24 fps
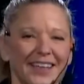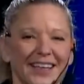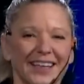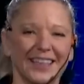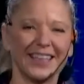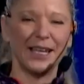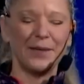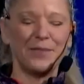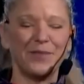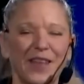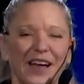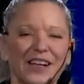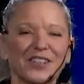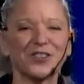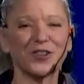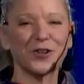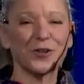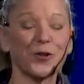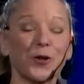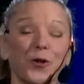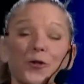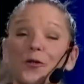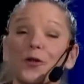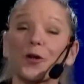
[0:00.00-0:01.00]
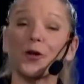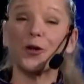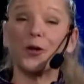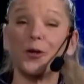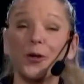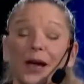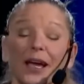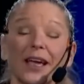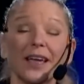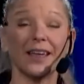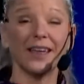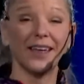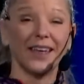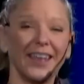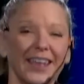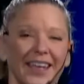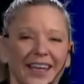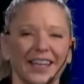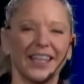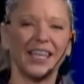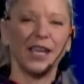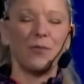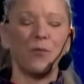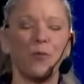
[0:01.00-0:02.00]
Keep that turnover quick
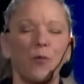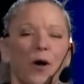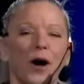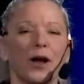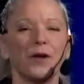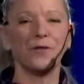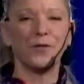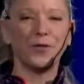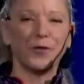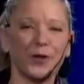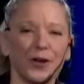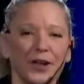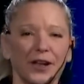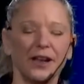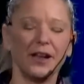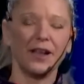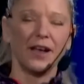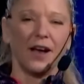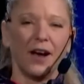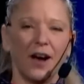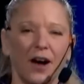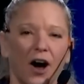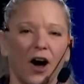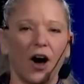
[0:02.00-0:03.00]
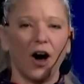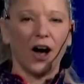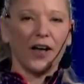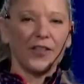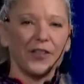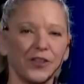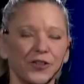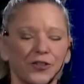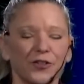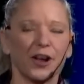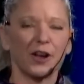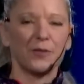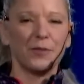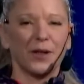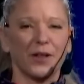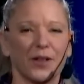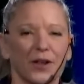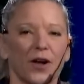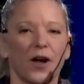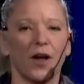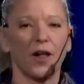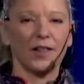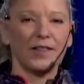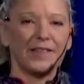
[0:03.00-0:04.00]
and keep one foot on the treadmill at
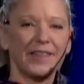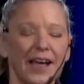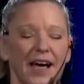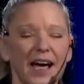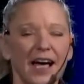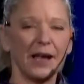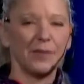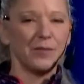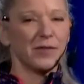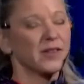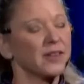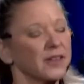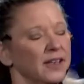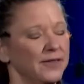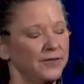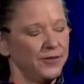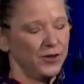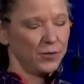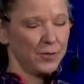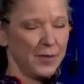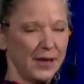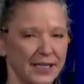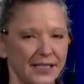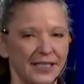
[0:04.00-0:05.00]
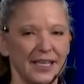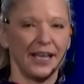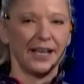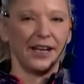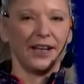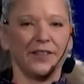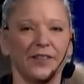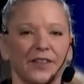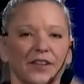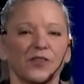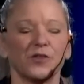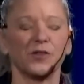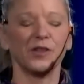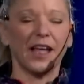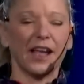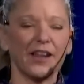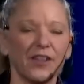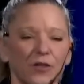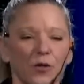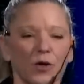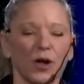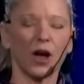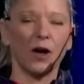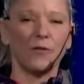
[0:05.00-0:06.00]
all times if you're maintaining this
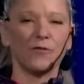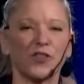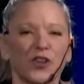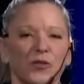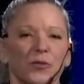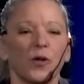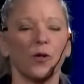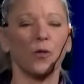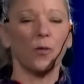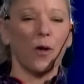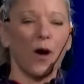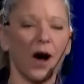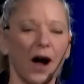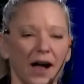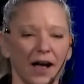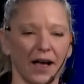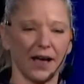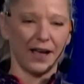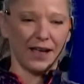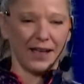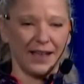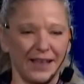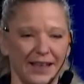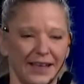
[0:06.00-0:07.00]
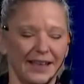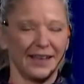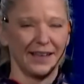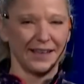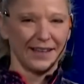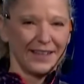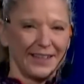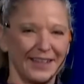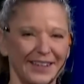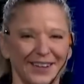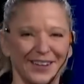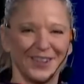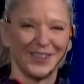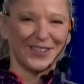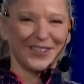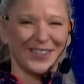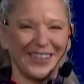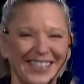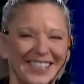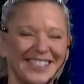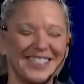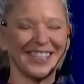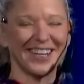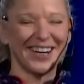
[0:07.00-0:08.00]
nice, comfortable walk.
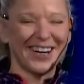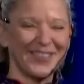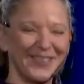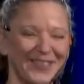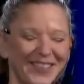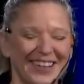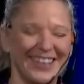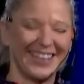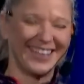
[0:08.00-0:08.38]
Great job.